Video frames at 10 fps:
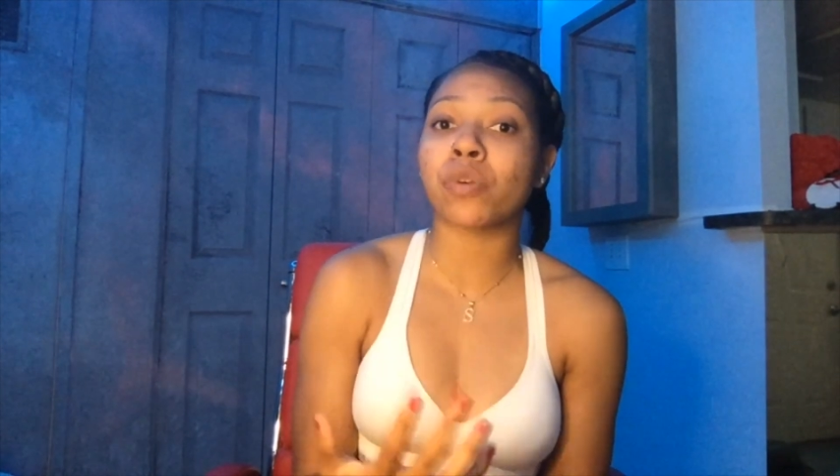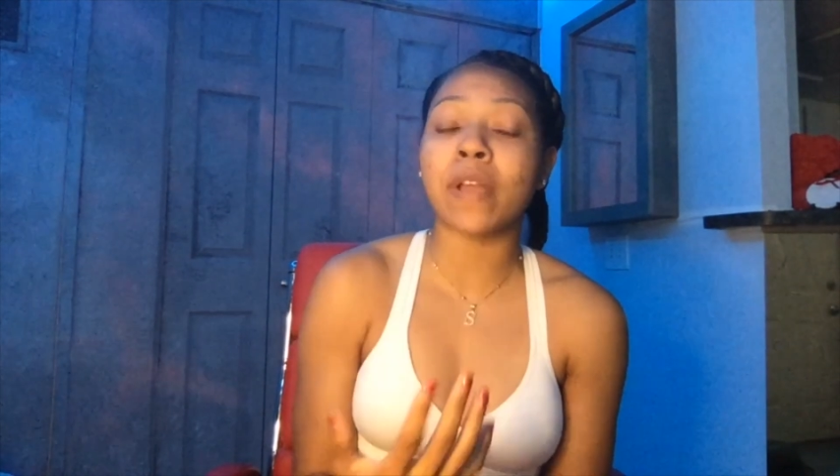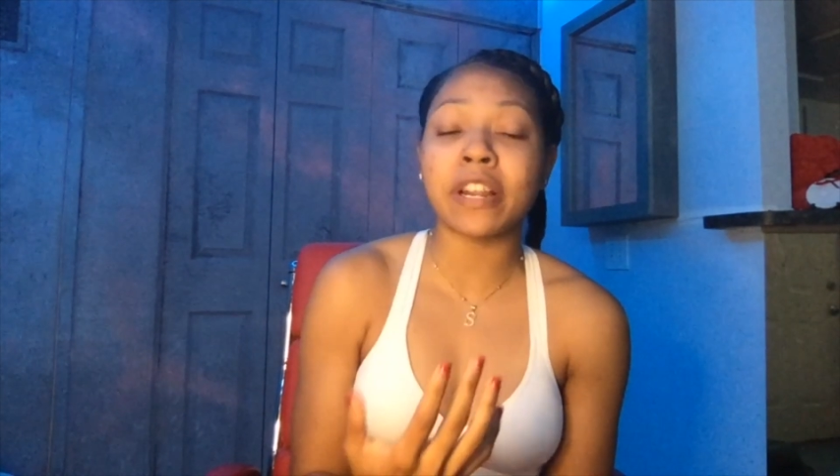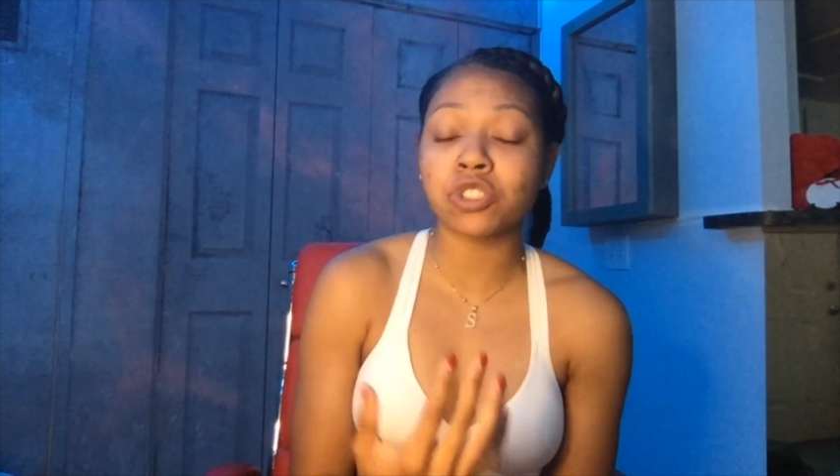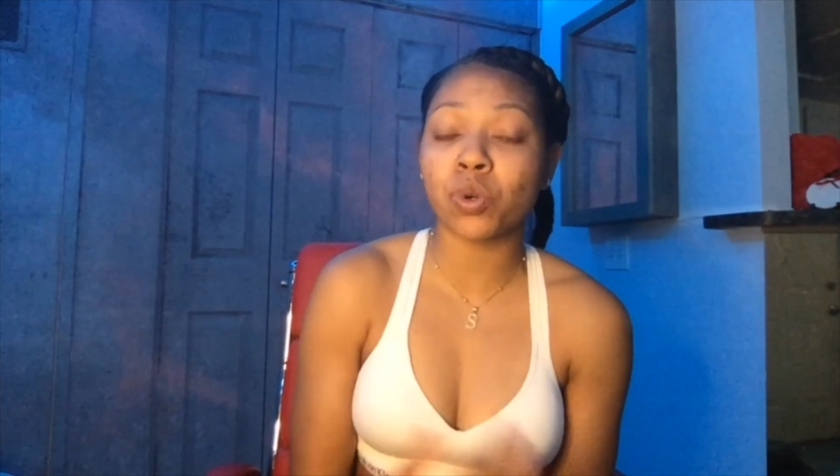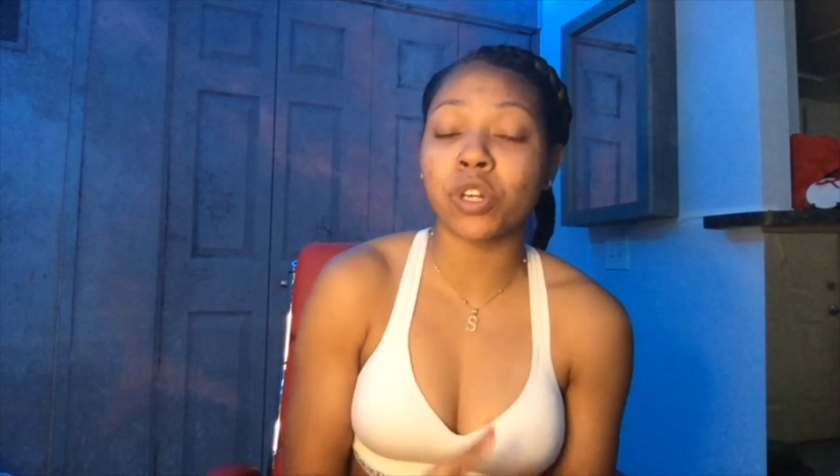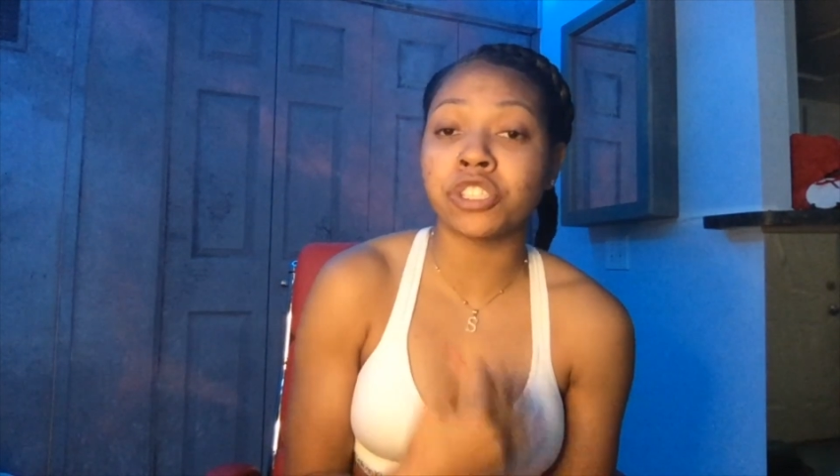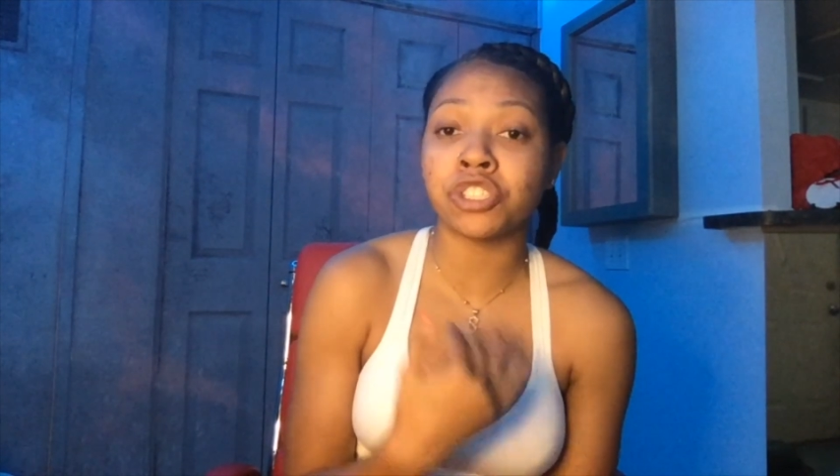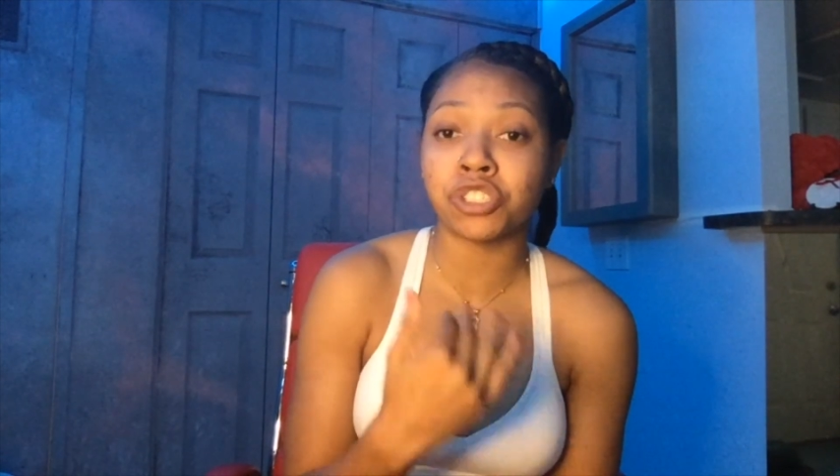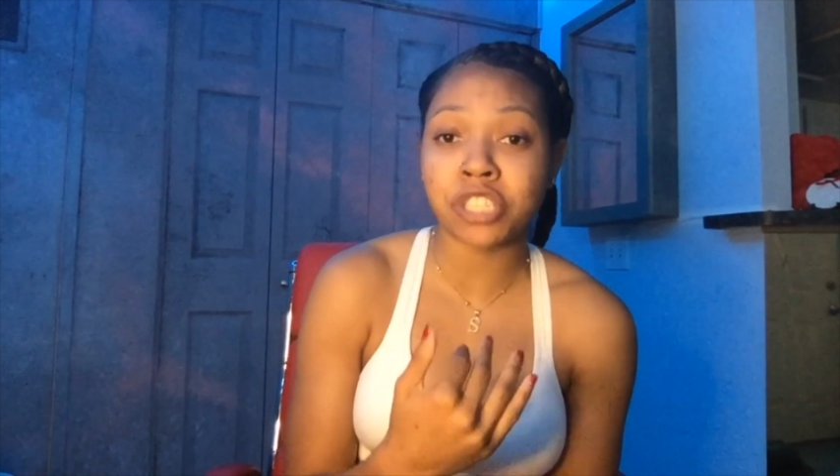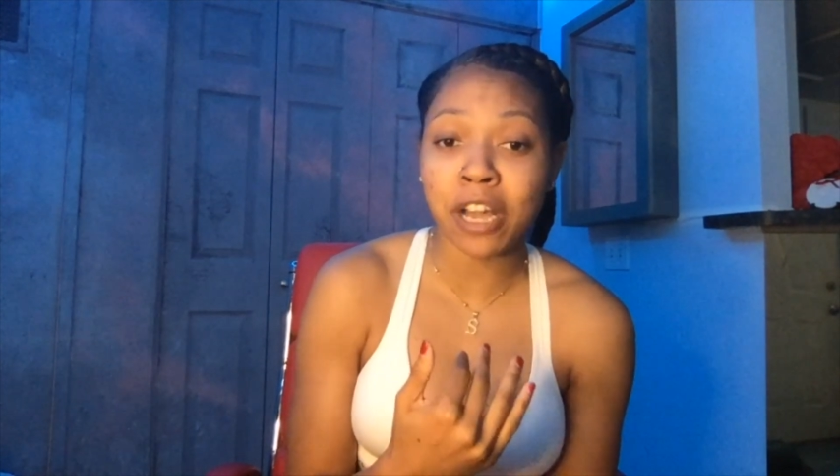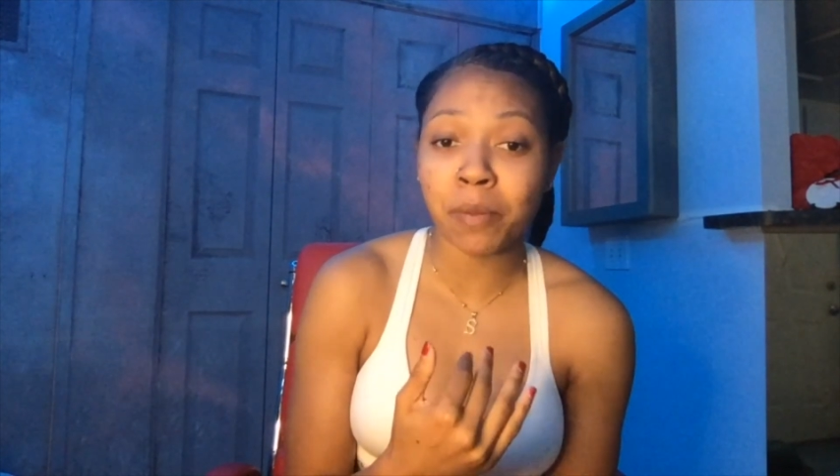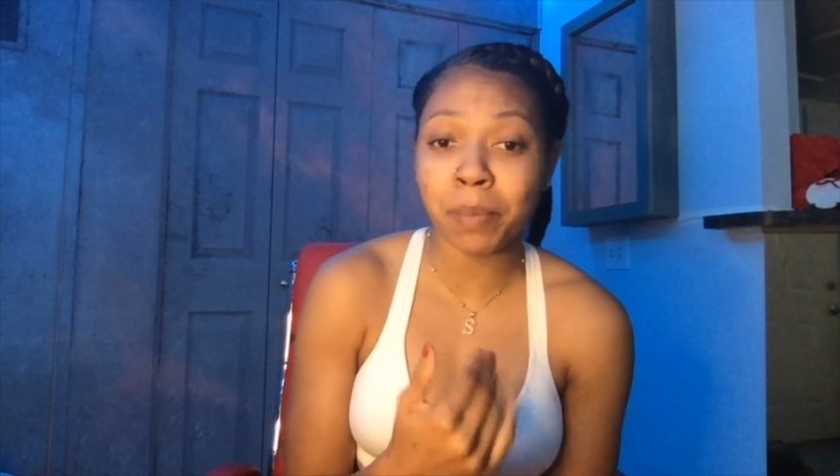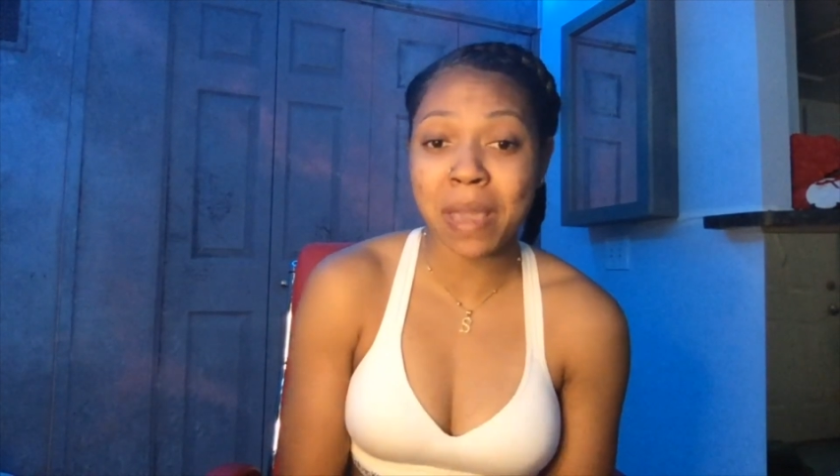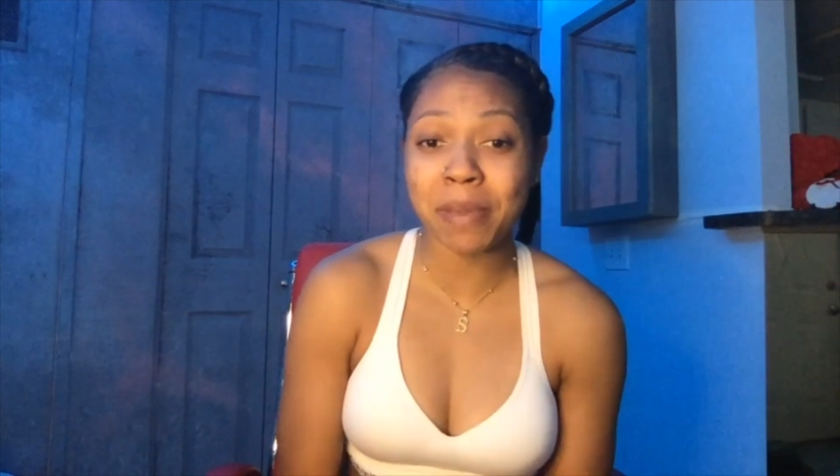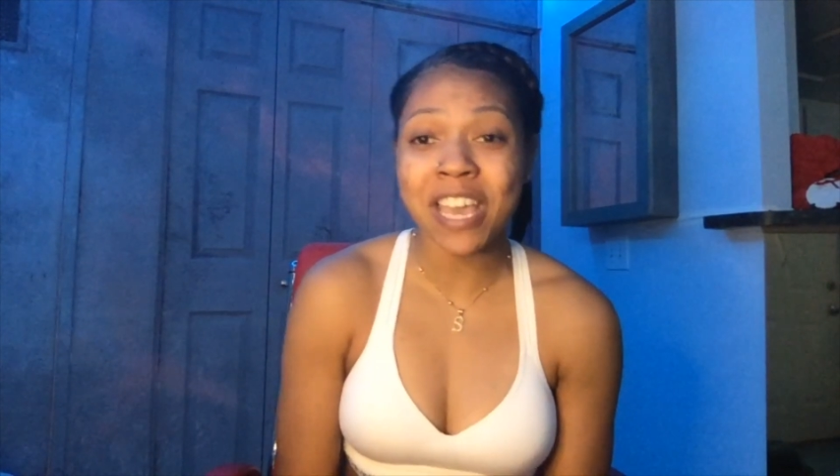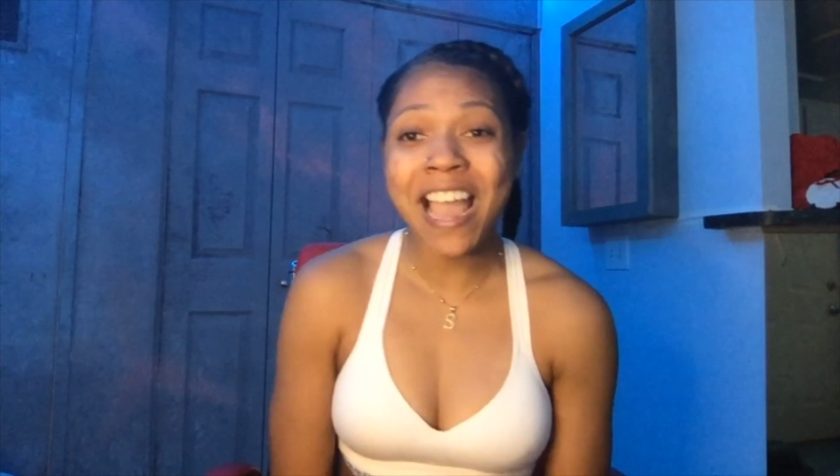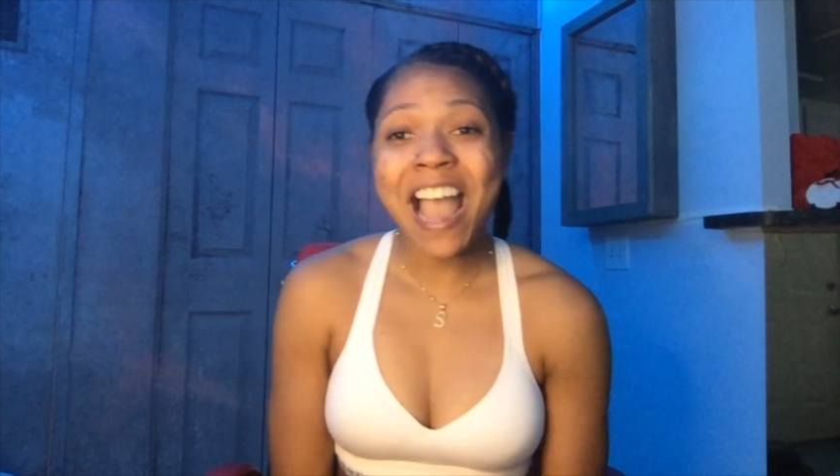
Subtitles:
credit score is and your down payment,